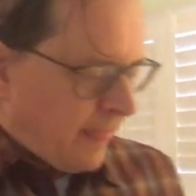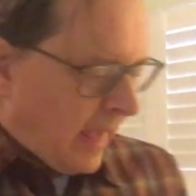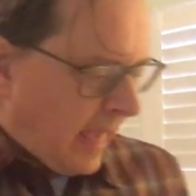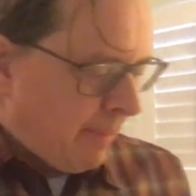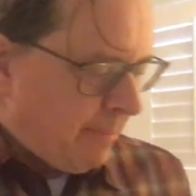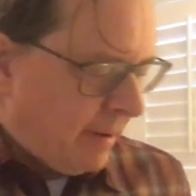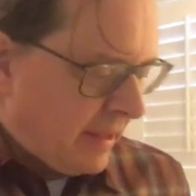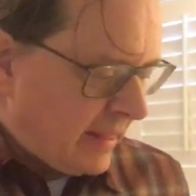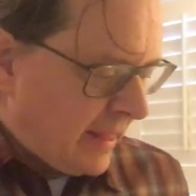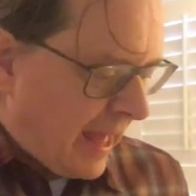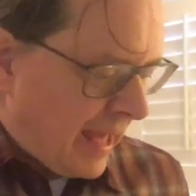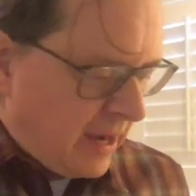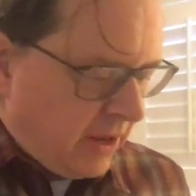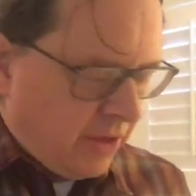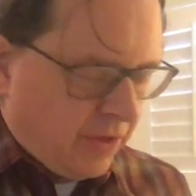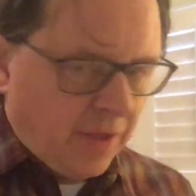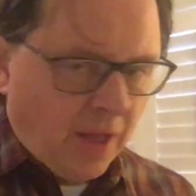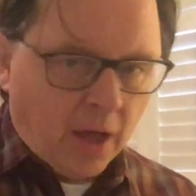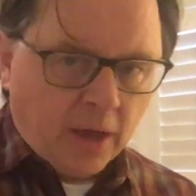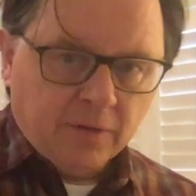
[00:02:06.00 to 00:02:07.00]
But that
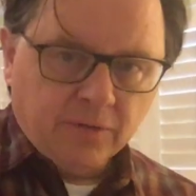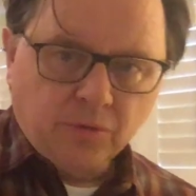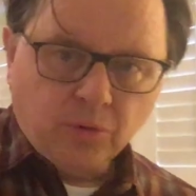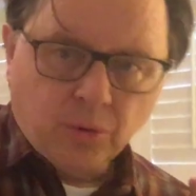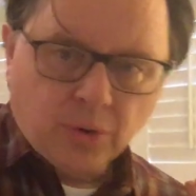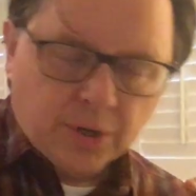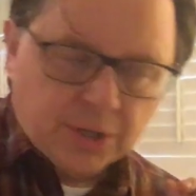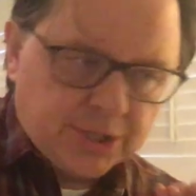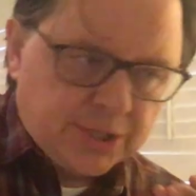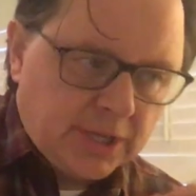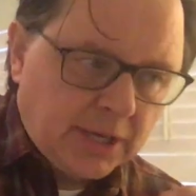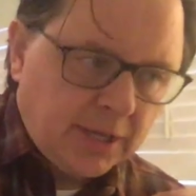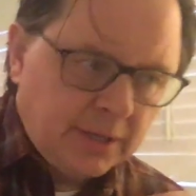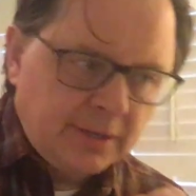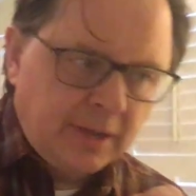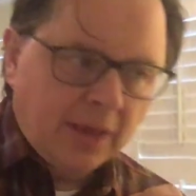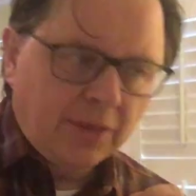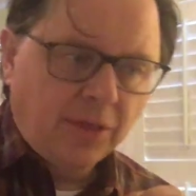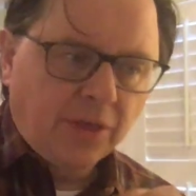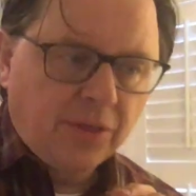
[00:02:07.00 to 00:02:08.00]
is not, of course,
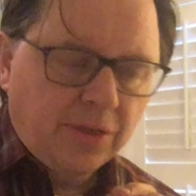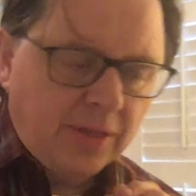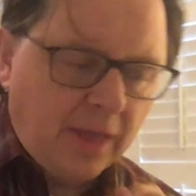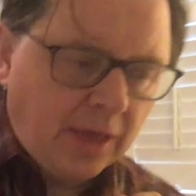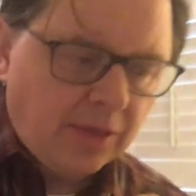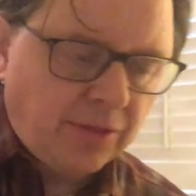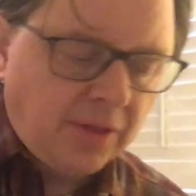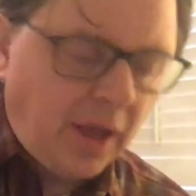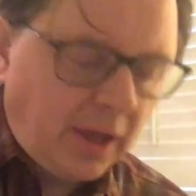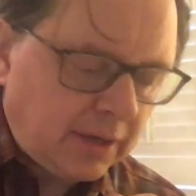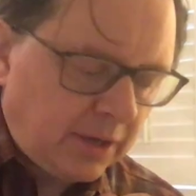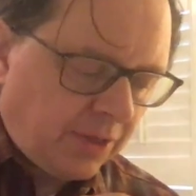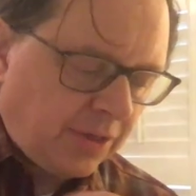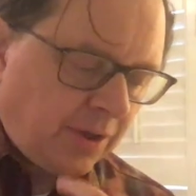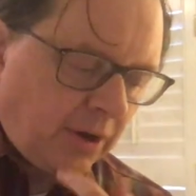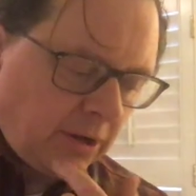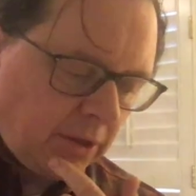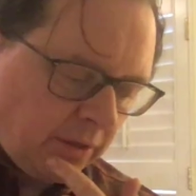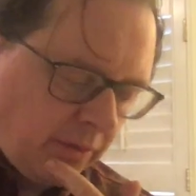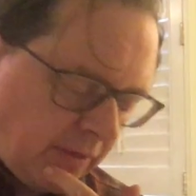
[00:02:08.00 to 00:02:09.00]
that is not necessarily